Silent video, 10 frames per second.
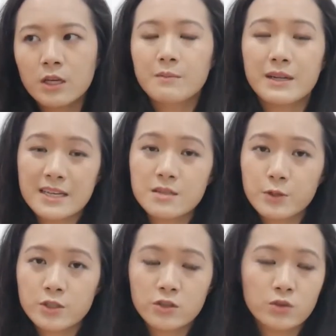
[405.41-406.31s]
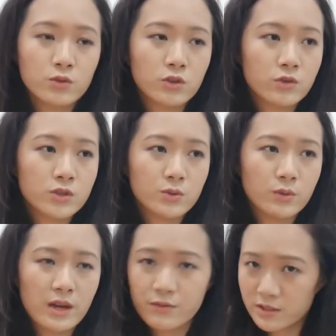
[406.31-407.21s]
But as a person who would go
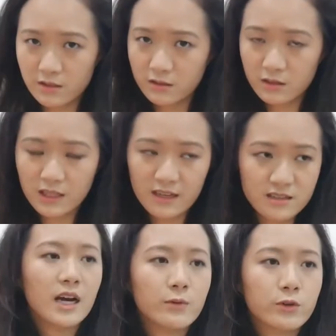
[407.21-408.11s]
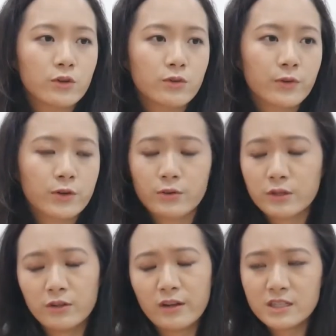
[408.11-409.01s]
to every single class, I would go for
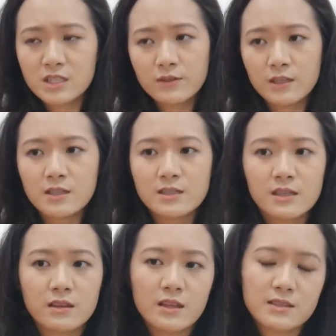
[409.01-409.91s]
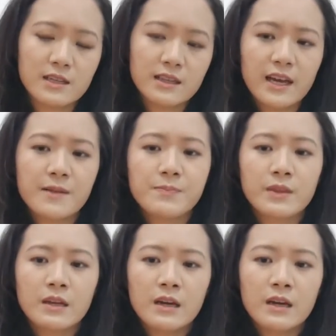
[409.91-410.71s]
curricular activities and things like that,